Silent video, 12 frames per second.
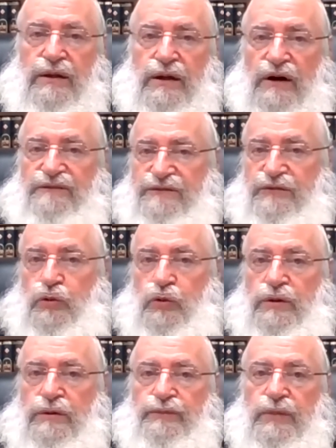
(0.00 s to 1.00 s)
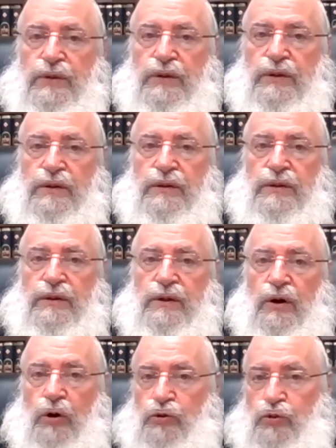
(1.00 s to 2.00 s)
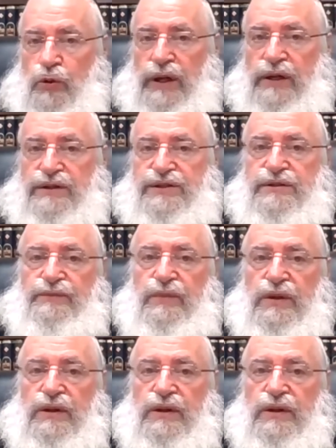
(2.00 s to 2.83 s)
of food or drinks.